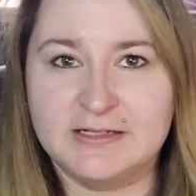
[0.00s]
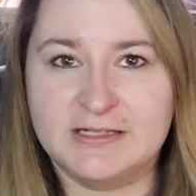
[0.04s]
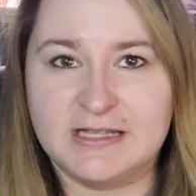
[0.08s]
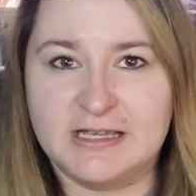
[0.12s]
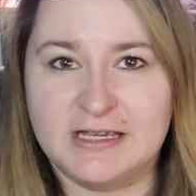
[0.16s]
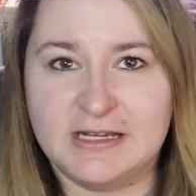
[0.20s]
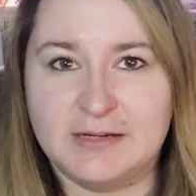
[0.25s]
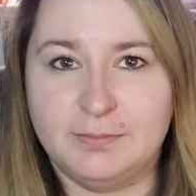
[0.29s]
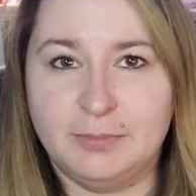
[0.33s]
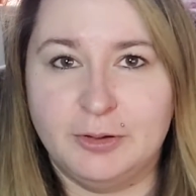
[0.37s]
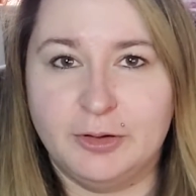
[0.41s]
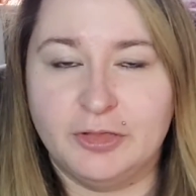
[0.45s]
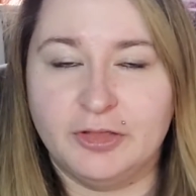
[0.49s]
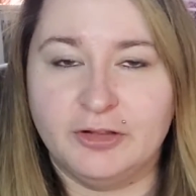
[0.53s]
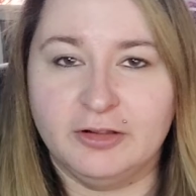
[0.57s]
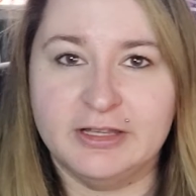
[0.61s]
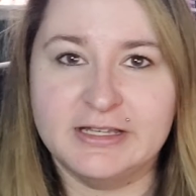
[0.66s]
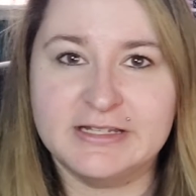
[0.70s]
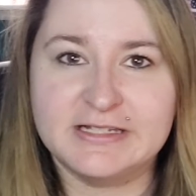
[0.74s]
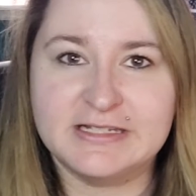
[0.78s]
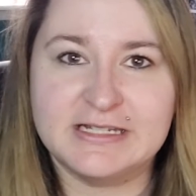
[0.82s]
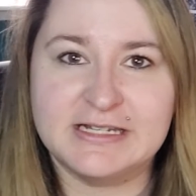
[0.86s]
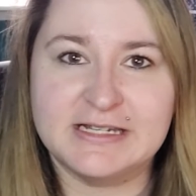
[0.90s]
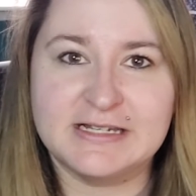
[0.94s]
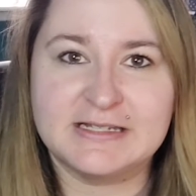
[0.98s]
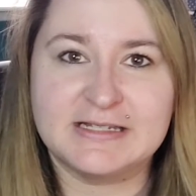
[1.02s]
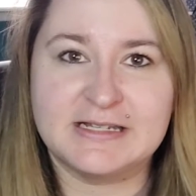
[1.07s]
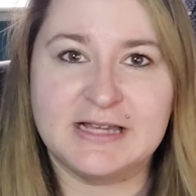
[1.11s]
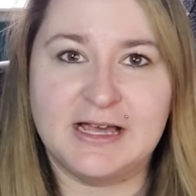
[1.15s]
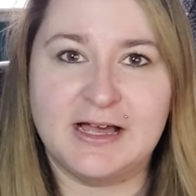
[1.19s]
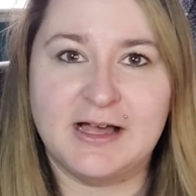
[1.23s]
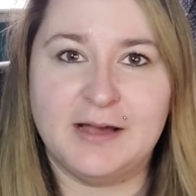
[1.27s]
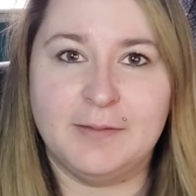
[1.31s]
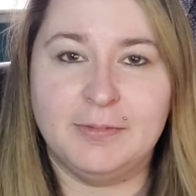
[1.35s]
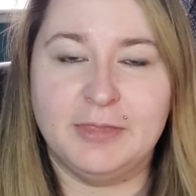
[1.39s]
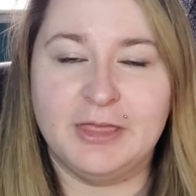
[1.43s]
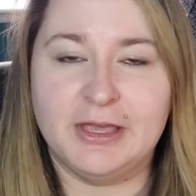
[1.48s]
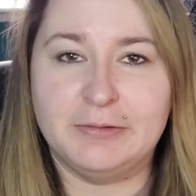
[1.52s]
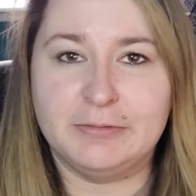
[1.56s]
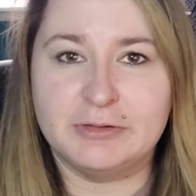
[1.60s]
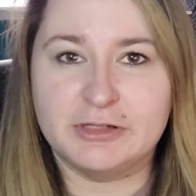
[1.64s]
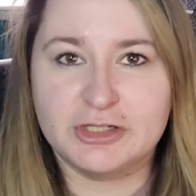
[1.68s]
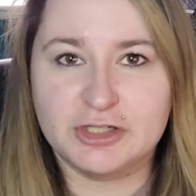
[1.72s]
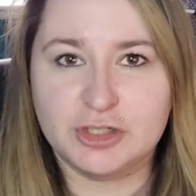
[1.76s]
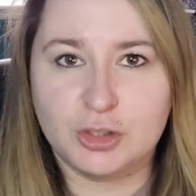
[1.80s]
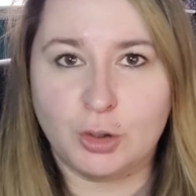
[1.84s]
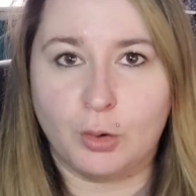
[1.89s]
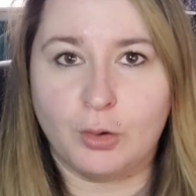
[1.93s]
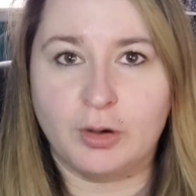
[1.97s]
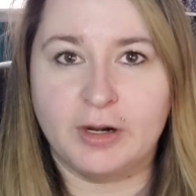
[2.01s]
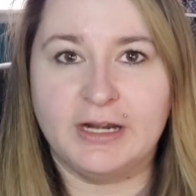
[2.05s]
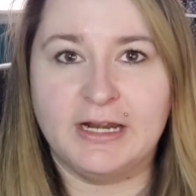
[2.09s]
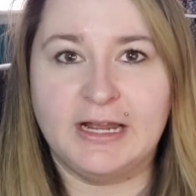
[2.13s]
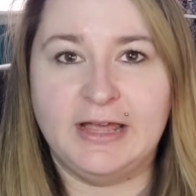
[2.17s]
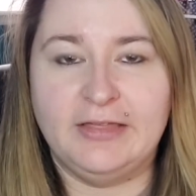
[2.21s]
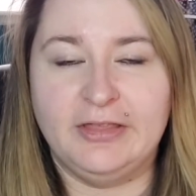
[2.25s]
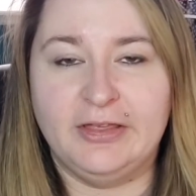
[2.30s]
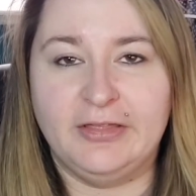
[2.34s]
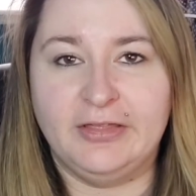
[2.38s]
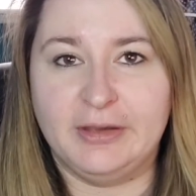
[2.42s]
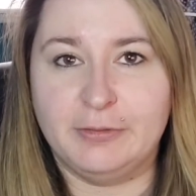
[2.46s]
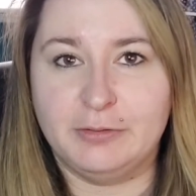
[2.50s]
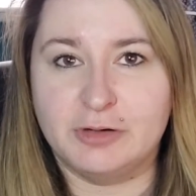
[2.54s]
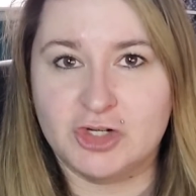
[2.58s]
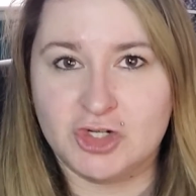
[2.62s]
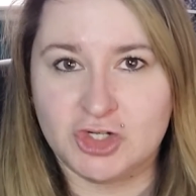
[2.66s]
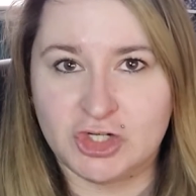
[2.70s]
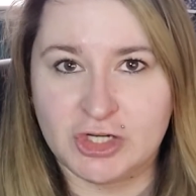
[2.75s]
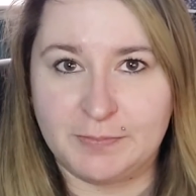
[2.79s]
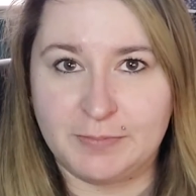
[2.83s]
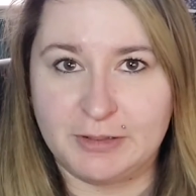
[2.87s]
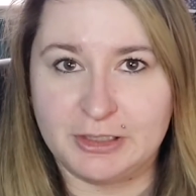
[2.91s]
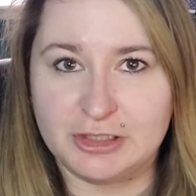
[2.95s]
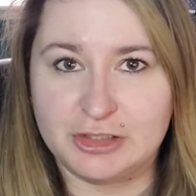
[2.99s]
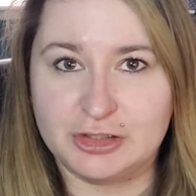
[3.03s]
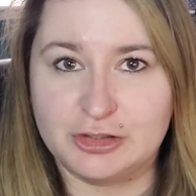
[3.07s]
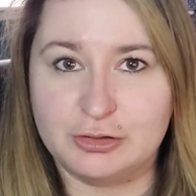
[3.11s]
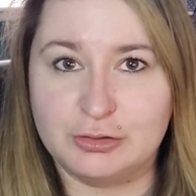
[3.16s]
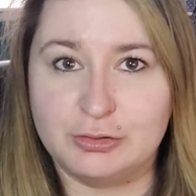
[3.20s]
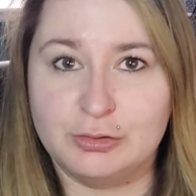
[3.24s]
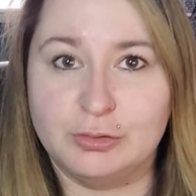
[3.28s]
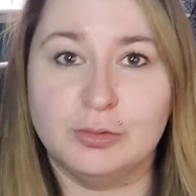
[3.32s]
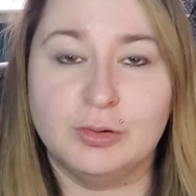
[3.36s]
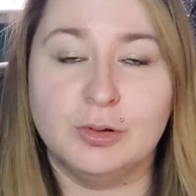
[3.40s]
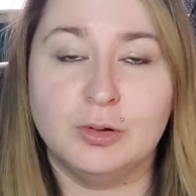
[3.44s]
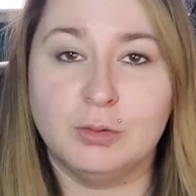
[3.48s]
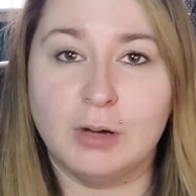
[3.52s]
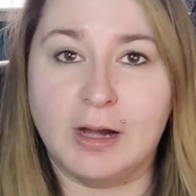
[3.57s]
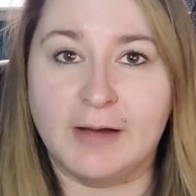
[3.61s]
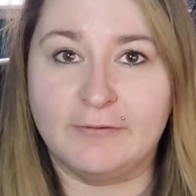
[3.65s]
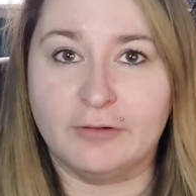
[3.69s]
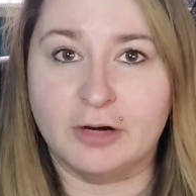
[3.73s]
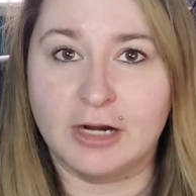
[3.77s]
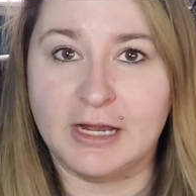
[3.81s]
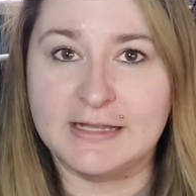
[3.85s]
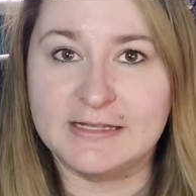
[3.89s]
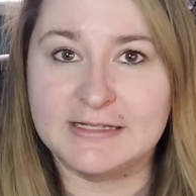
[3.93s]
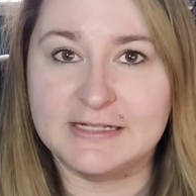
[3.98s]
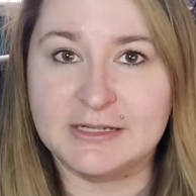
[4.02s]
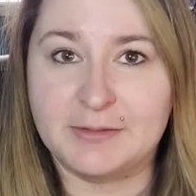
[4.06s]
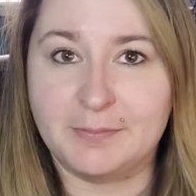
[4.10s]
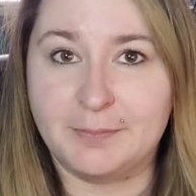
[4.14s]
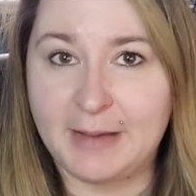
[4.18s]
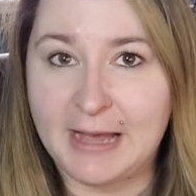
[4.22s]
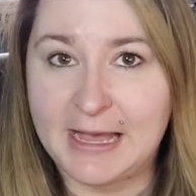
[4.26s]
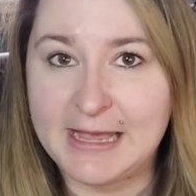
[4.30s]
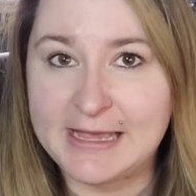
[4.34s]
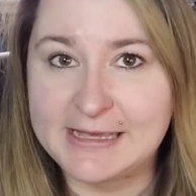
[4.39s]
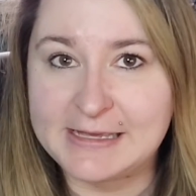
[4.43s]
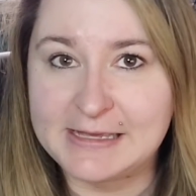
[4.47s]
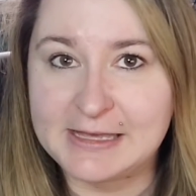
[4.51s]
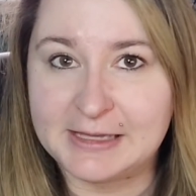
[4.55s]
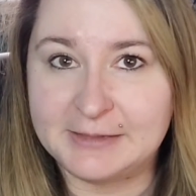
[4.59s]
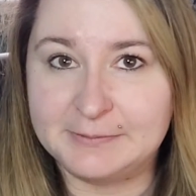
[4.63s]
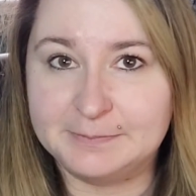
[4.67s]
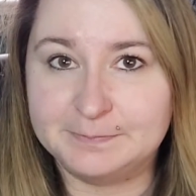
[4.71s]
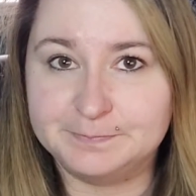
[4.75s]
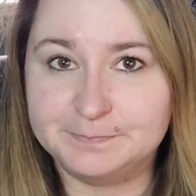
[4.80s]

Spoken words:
they'd put the listings up, they would store it, and then they would ship it to whoever ends up buying it.